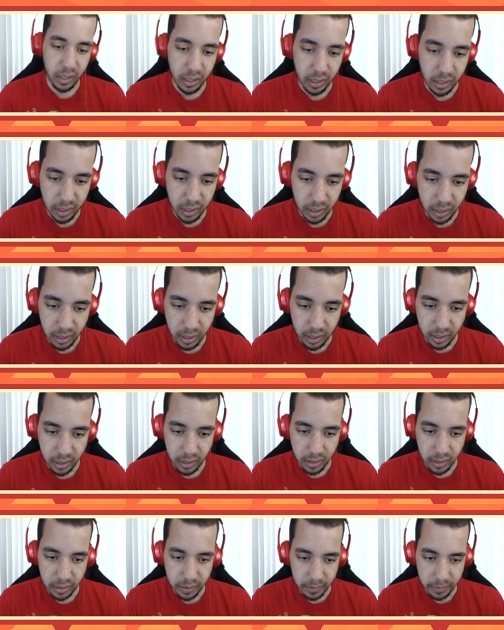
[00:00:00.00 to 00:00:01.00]

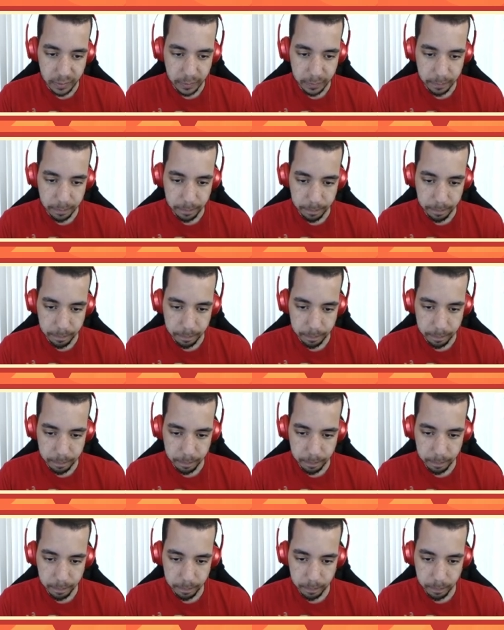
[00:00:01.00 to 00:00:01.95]
[no speech]